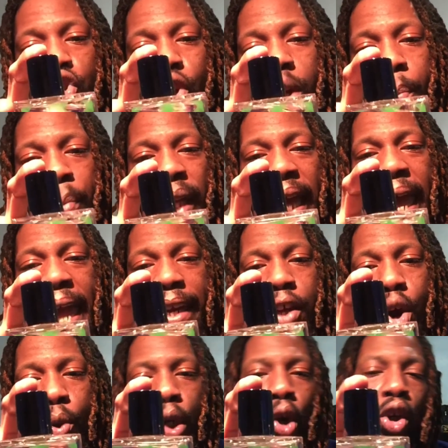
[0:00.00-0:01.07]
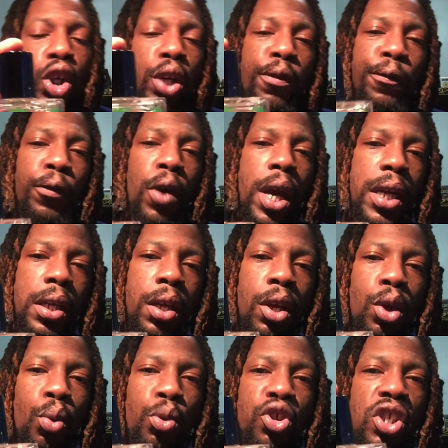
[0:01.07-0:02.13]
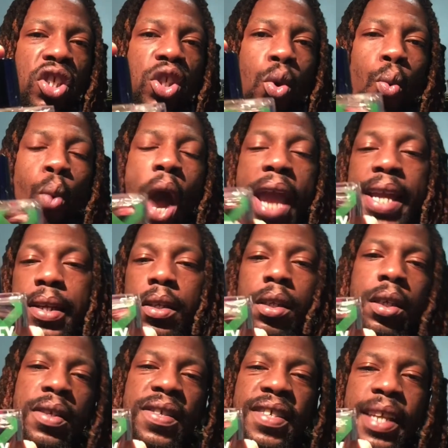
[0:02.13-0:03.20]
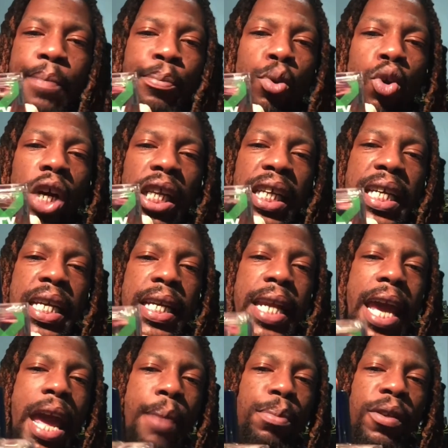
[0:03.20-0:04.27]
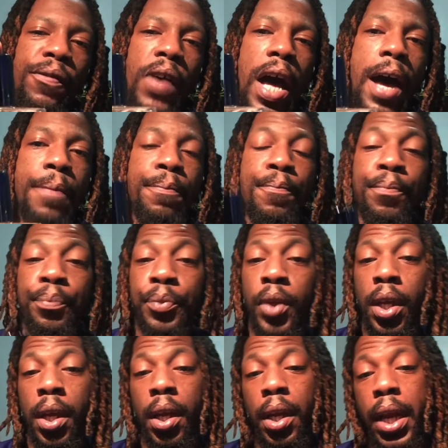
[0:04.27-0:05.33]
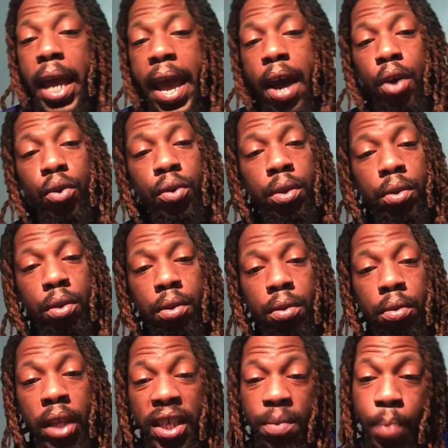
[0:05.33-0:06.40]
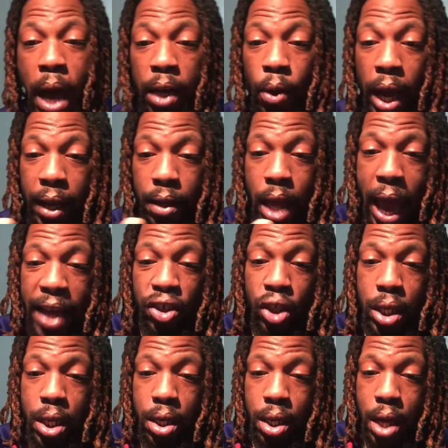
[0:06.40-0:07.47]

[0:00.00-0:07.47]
sort of plaid going on in the front with just a white, simple, clean amplifier. Now, this bottle, I actually,